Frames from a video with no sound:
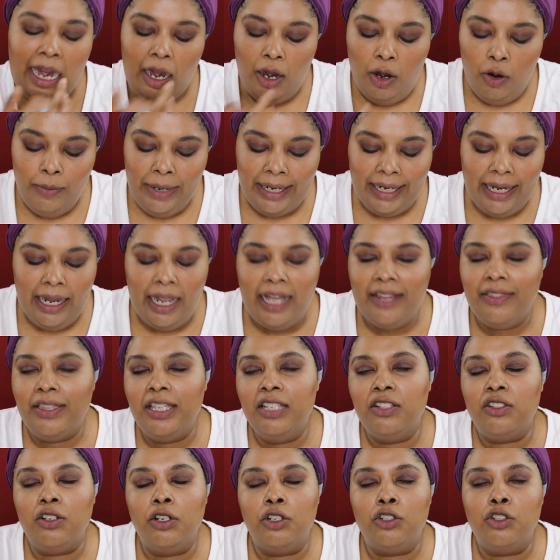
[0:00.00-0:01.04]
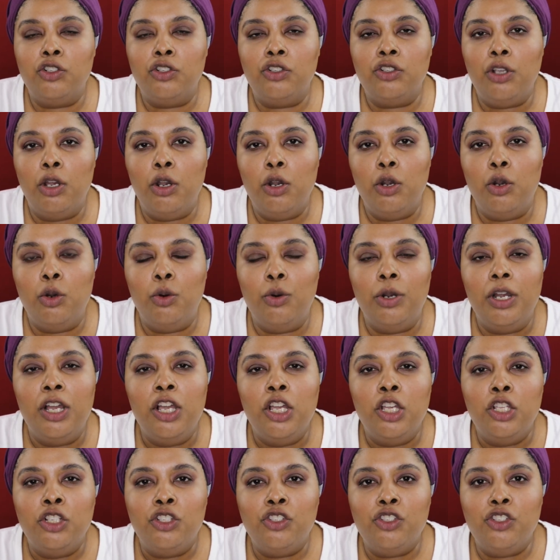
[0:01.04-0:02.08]
Oh my God, these are so
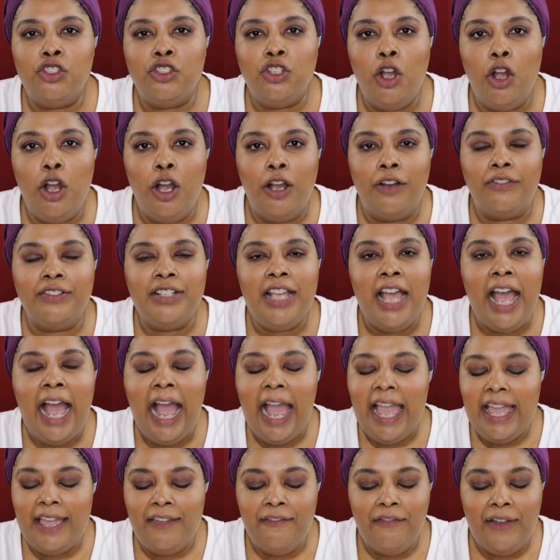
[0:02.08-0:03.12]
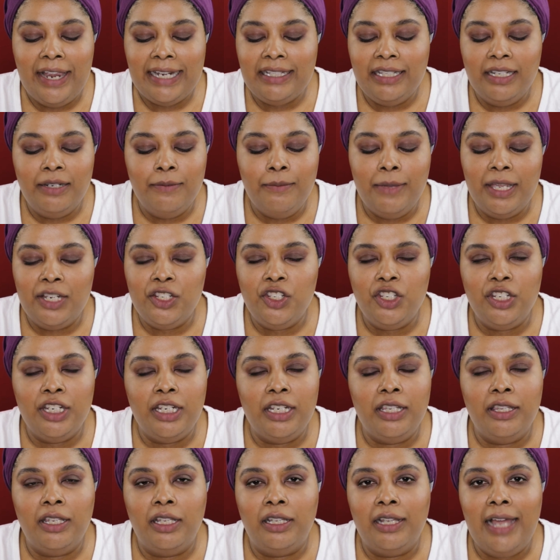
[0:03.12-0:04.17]
soft. If I didn't mention
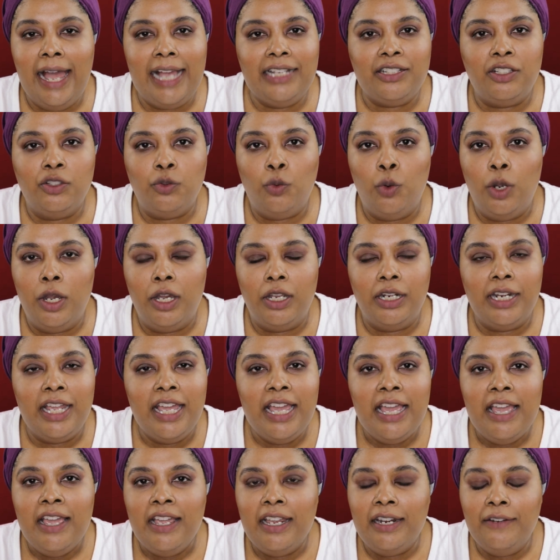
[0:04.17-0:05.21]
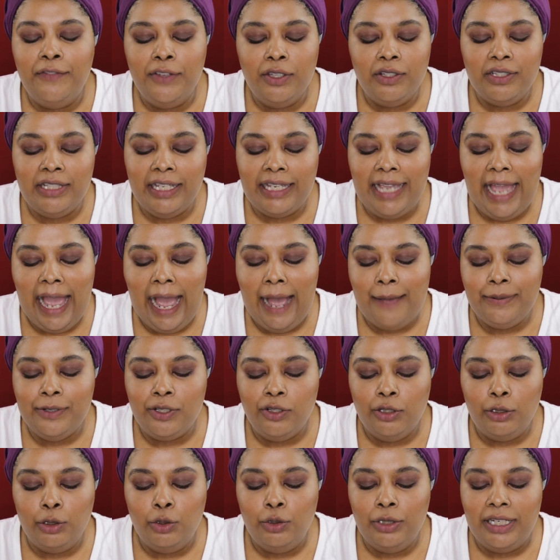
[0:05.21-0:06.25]
it in the last one, it feels like
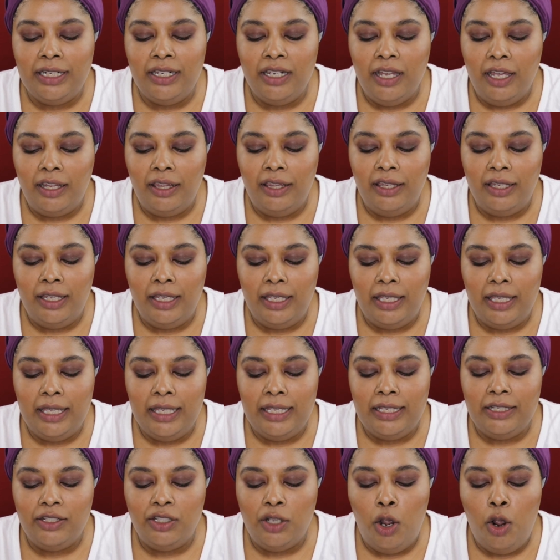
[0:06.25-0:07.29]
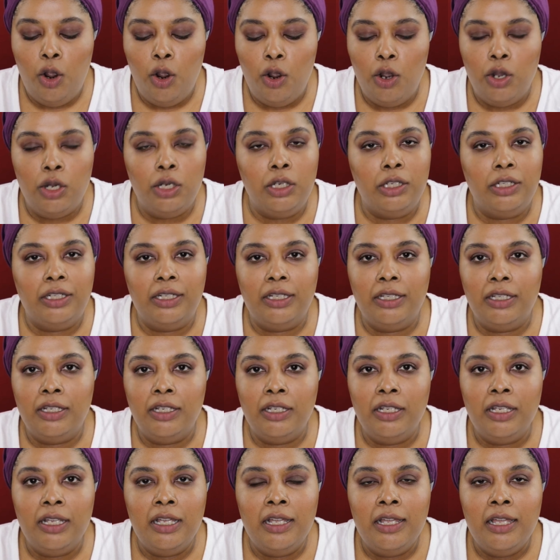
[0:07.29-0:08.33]
absolutely nothing is
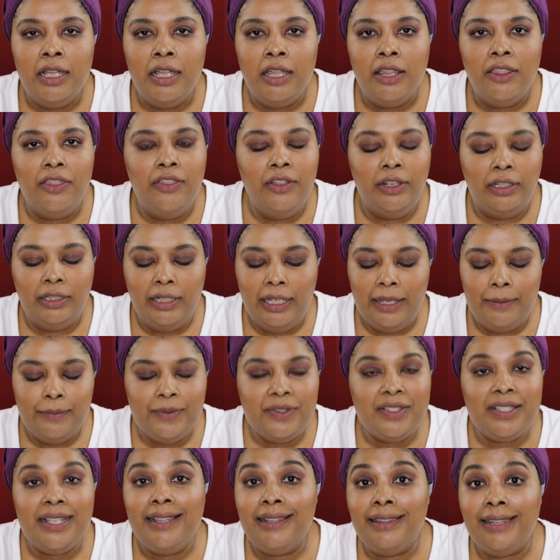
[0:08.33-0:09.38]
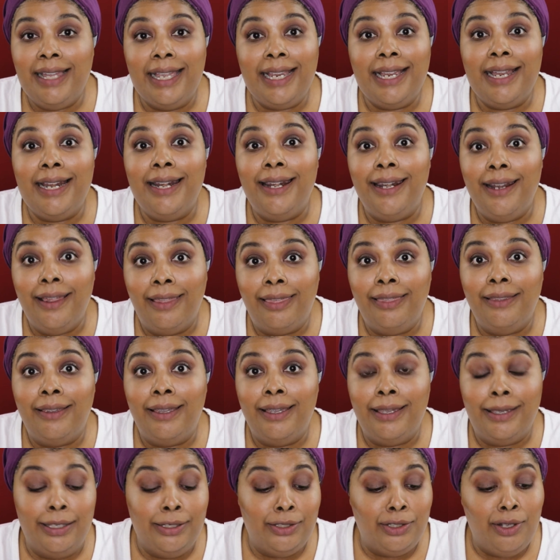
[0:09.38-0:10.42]
on the lips. Like
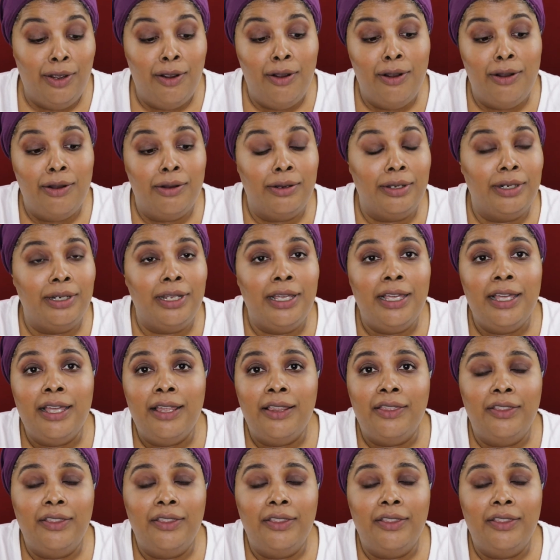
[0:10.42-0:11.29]
nothing is on